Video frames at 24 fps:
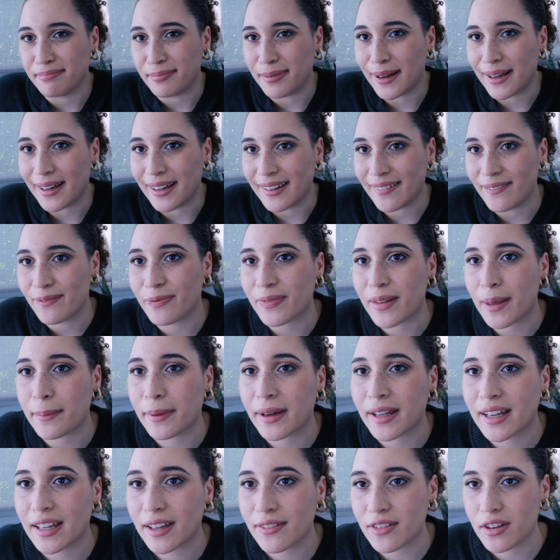but I'm
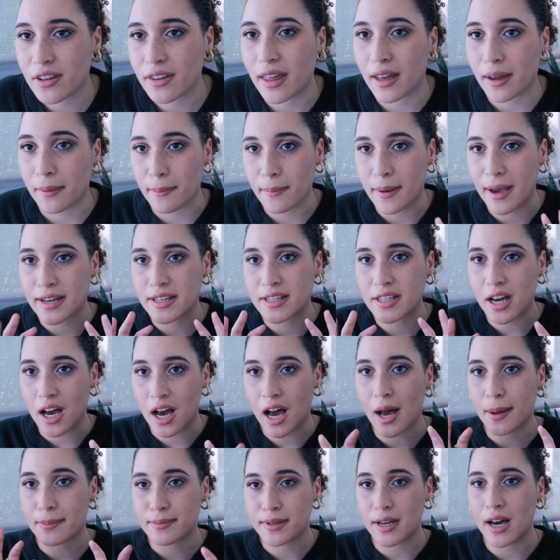gonna give you like my
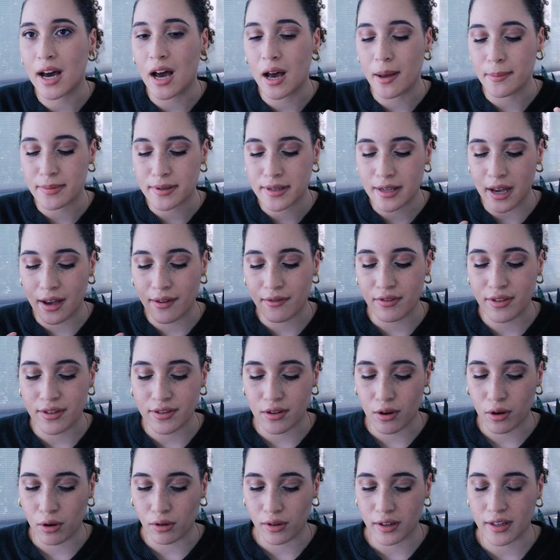top tops of
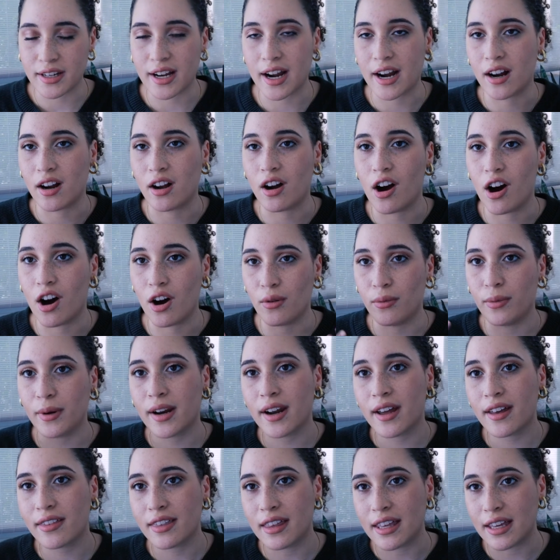this whole entire haul, what
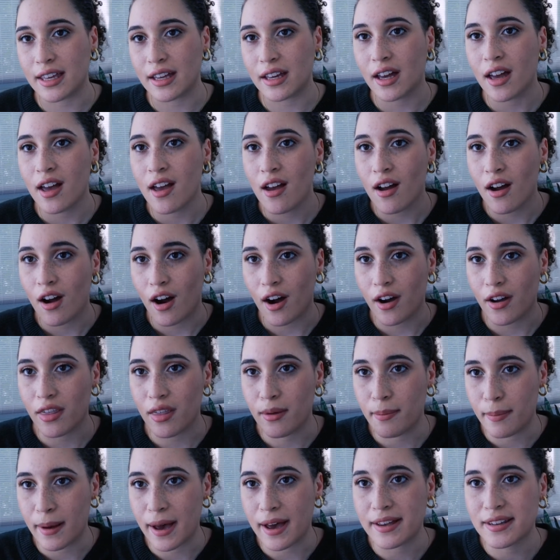I think are
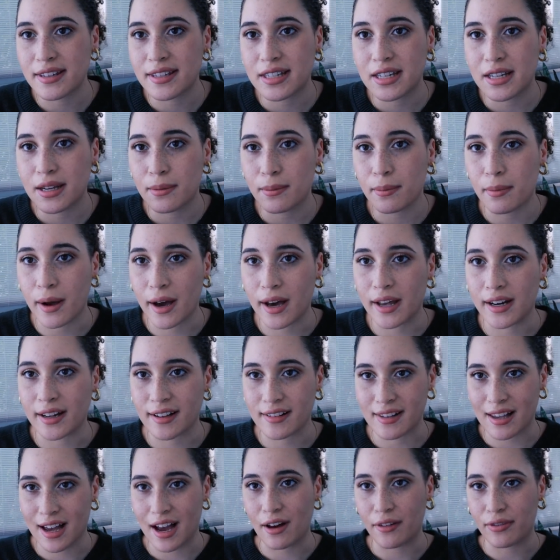the best
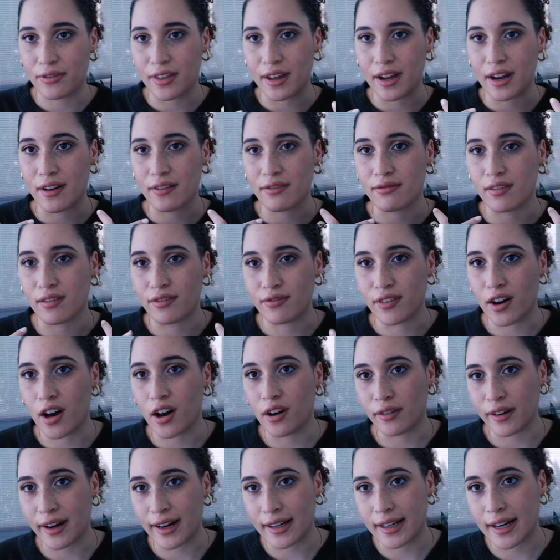products out there for
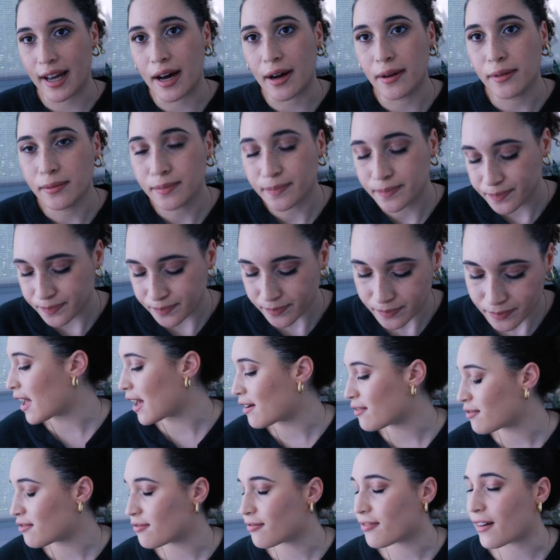fall right now. I
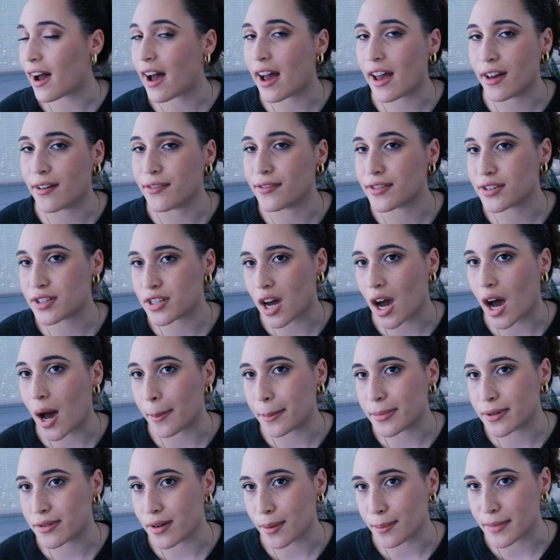have five
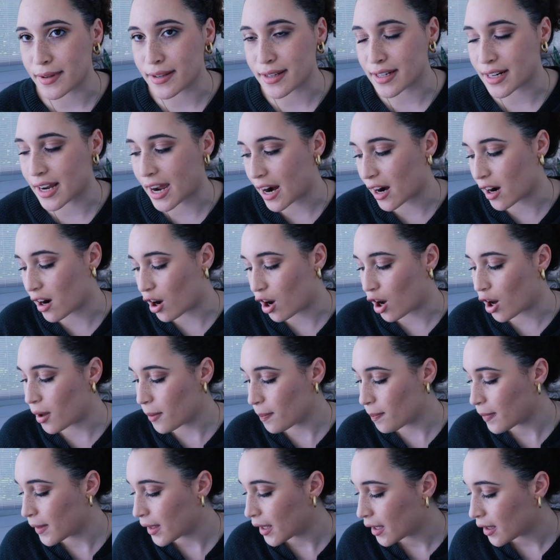tops from this entire
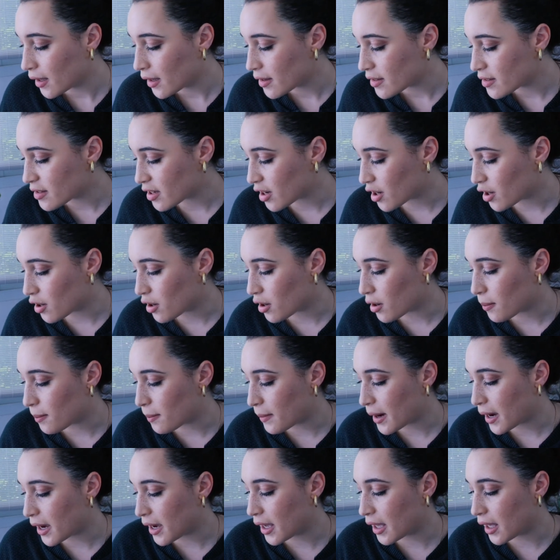haul. So
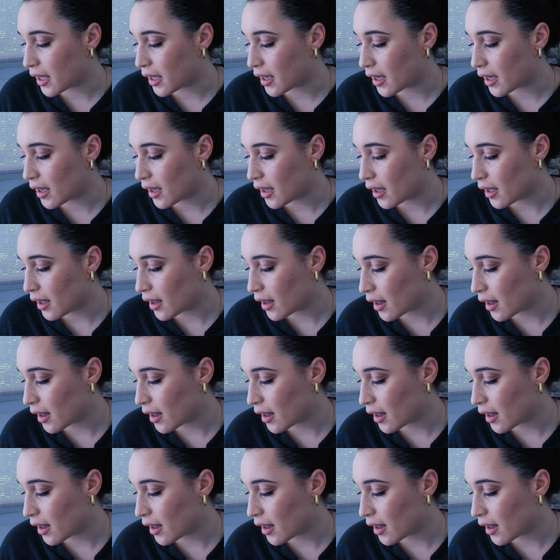my